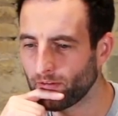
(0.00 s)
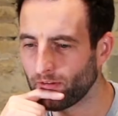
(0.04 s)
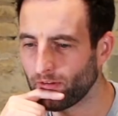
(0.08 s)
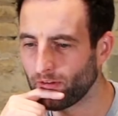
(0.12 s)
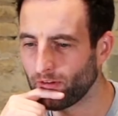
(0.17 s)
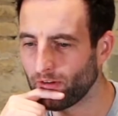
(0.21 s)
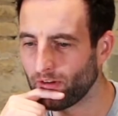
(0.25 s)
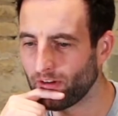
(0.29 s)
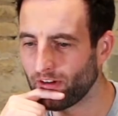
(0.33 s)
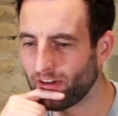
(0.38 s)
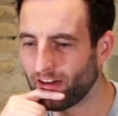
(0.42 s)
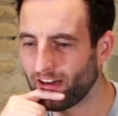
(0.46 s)

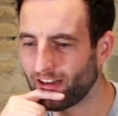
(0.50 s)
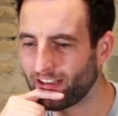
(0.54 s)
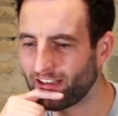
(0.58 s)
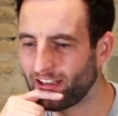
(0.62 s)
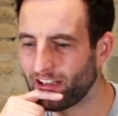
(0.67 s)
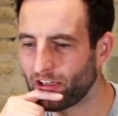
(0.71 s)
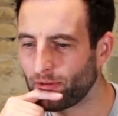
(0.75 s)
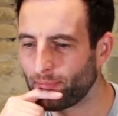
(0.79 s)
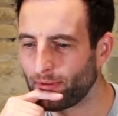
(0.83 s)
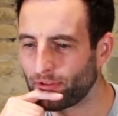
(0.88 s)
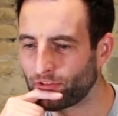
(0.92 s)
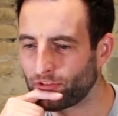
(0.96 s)
Oh, a
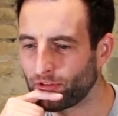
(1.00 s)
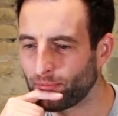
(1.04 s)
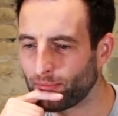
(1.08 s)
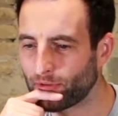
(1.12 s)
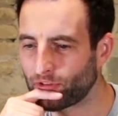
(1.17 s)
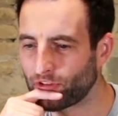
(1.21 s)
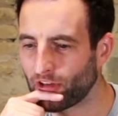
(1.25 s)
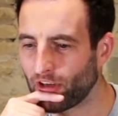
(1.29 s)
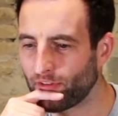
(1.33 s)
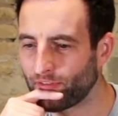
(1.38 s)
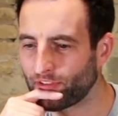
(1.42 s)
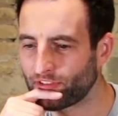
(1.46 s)
little bit too
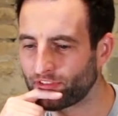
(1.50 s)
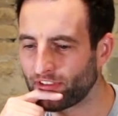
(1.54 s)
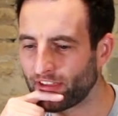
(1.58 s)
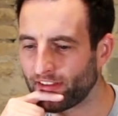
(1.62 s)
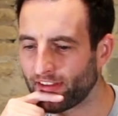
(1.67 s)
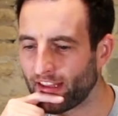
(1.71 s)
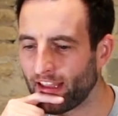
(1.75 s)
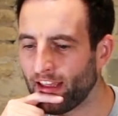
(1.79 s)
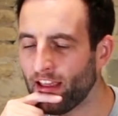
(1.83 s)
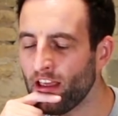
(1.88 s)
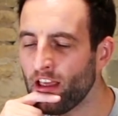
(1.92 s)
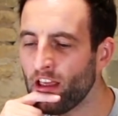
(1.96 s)
much oversteer
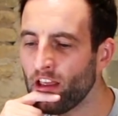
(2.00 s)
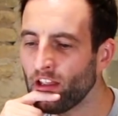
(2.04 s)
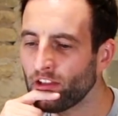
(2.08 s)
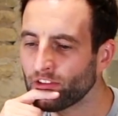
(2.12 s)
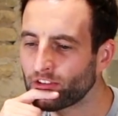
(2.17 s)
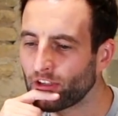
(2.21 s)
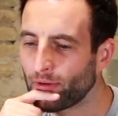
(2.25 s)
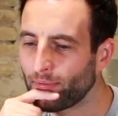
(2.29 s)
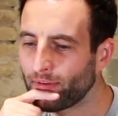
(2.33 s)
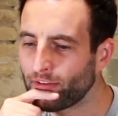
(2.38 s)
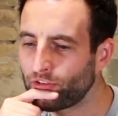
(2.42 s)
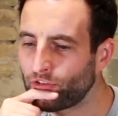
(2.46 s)
there.
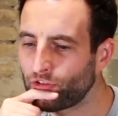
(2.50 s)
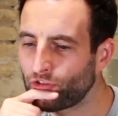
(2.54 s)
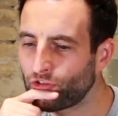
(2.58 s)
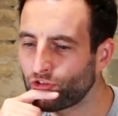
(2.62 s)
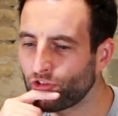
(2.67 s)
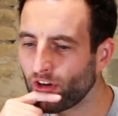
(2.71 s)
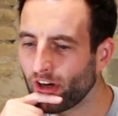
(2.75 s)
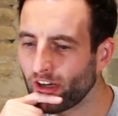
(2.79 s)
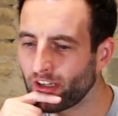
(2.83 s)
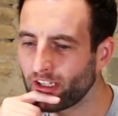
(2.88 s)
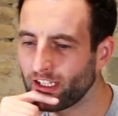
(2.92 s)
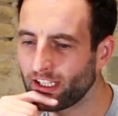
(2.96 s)
So he's
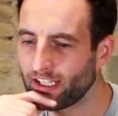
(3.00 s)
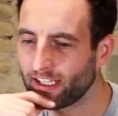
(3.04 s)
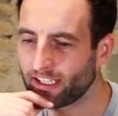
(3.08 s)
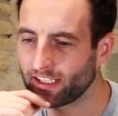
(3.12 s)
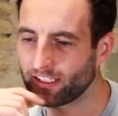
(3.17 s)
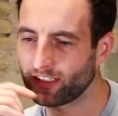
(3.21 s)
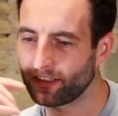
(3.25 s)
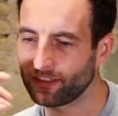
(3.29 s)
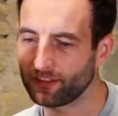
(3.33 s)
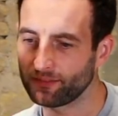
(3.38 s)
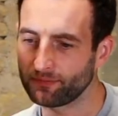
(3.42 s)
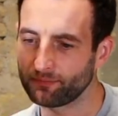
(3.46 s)

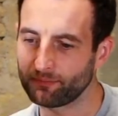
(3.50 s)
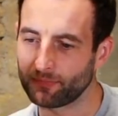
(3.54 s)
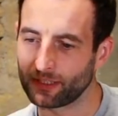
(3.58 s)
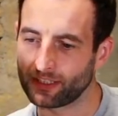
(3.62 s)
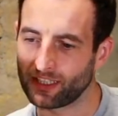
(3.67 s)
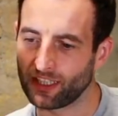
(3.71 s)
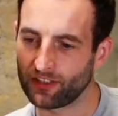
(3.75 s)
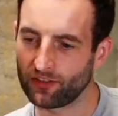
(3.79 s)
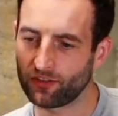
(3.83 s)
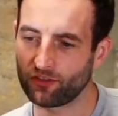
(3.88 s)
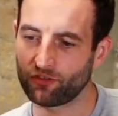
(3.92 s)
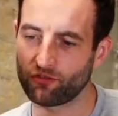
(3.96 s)
struggling, my
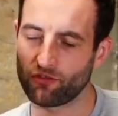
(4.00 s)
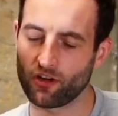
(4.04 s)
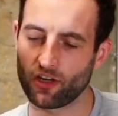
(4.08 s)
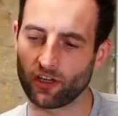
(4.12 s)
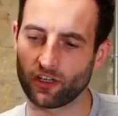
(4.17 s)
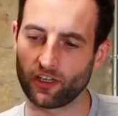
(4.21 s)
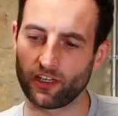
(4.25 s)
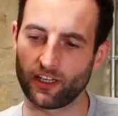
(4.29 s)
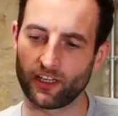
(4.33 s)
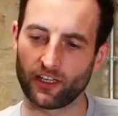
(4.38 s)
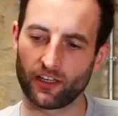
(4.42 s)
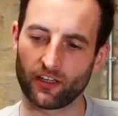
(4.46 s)
dad's
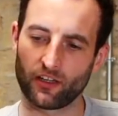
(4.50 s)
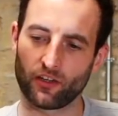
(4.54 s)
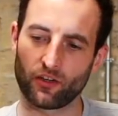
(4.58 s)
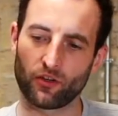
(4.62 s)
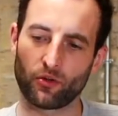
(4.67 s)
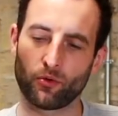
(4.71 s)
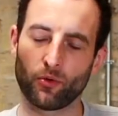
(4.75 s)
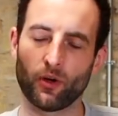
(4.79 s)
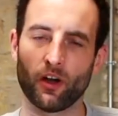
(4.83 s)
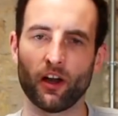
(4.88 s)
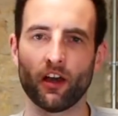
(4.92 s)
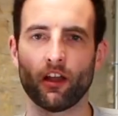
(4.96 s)
struggling
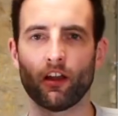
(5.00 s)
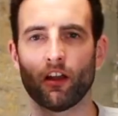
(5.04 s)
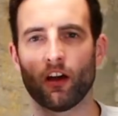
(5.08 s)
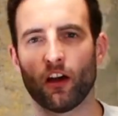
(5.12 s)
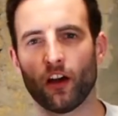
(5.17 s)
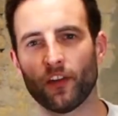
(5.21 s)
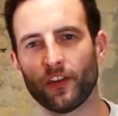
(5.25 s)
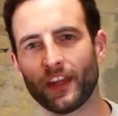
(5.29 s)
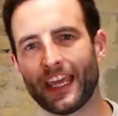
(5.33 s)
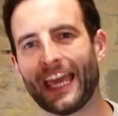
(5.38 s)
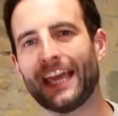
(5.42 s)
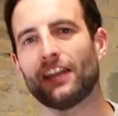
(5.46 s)
quite a lot
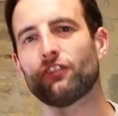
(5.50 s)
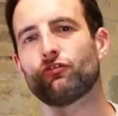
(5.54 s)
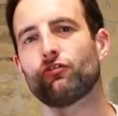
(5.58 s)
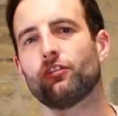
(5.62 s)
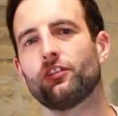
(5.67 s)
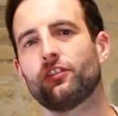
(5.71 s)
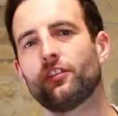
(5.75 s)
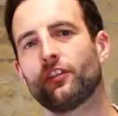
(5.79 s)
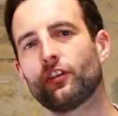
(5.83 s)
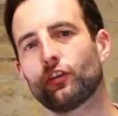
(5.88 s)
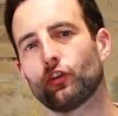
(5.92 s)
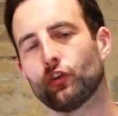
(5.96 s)
on the entry
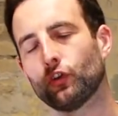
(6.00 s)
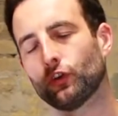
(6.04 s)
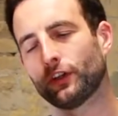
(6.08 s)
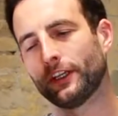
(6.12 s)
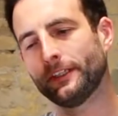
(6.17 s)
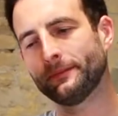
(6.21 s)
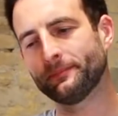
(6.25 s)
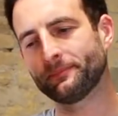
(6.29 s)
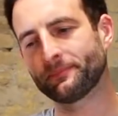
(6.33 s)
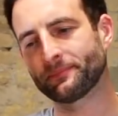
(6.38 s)
to the corner.